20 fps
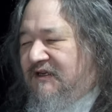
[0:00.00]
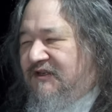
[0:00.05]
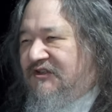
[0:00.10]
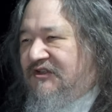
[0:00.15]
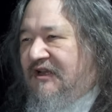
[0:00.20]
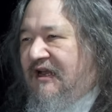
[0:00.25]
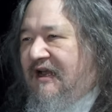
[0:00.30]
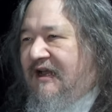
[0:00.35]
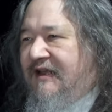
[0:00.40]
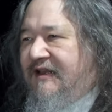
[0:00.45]

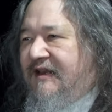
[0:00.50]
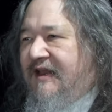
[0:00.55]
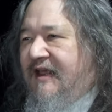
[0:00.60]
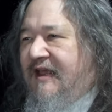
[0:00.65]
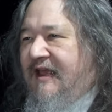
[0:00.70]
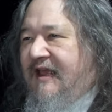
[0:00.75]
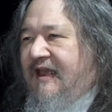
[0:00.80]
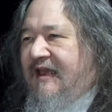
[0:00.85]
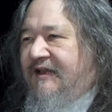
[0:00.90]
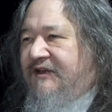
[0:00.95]
aside
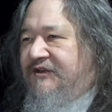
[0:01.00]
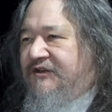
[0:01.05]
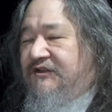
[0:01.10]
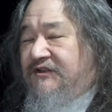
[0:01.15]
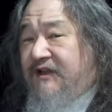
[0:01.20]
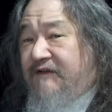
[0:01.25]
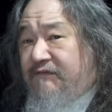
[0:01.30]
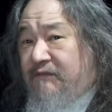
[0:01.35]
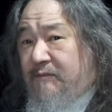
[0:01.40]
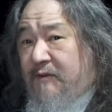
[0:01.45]
and just
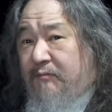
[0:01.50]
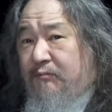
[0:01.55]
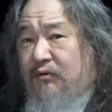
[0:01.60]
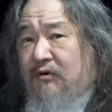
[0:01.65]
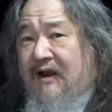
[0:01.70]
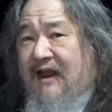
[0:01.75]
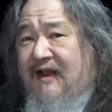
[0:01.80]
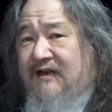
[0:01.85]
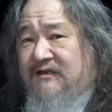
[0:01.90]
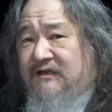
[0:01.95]
say from a
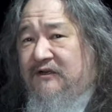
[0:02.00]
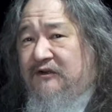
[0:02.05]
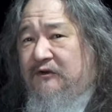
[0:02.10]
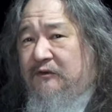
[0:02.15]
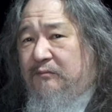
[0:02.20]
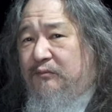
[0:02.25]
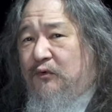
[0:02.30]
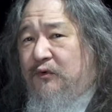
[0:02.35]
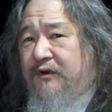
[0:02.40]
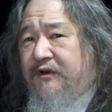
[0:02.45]

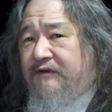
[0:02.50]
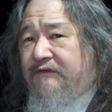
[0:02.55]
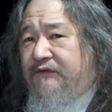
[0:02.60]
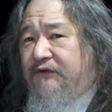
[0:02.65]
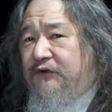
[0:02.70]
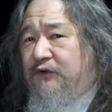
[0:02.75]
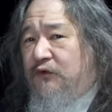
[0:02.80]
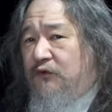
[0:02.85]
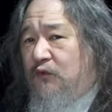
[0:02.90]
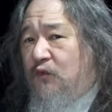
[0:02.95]
practical point of
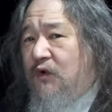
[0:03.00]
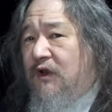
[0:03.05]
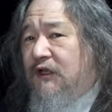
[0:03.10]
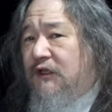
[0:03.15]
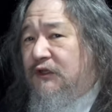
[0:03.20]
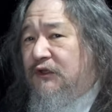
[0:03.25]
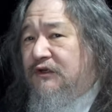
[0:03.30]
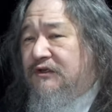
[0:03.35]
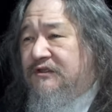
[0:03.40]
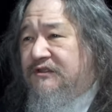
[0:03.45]
view, what
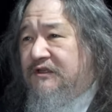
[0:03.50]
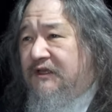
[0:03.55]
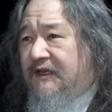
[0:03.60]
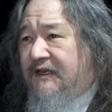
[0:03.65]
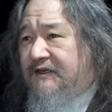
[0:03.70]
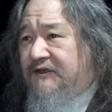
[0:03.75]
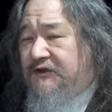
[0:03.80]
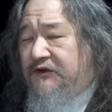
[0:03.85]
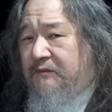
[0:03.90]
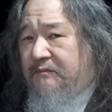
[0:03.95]
it looks
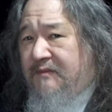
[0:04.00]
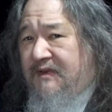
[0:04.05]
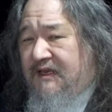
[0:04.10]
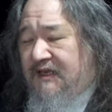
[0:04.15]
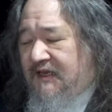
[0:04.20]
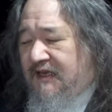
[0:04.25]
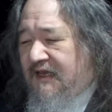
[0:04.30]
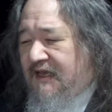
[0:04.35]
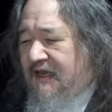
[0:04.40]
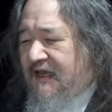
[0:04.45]
like to
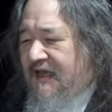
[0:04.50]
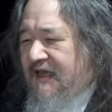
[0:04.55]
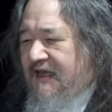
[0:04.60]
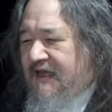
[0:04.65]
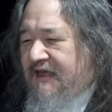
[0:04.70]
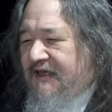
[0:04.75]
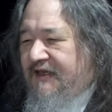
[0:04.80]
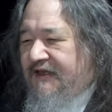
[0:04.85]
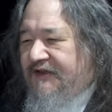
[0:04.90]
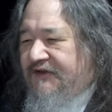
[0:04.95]
me
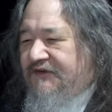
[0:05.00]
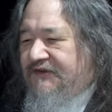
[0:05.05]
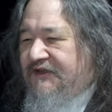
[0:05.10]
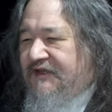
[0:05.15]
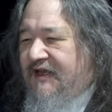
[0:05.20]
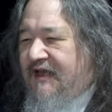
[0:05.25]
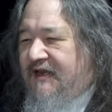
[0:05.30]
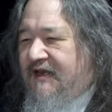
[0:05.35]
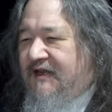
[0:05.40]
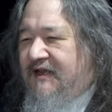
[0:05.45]
is
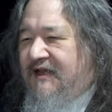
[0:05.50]
that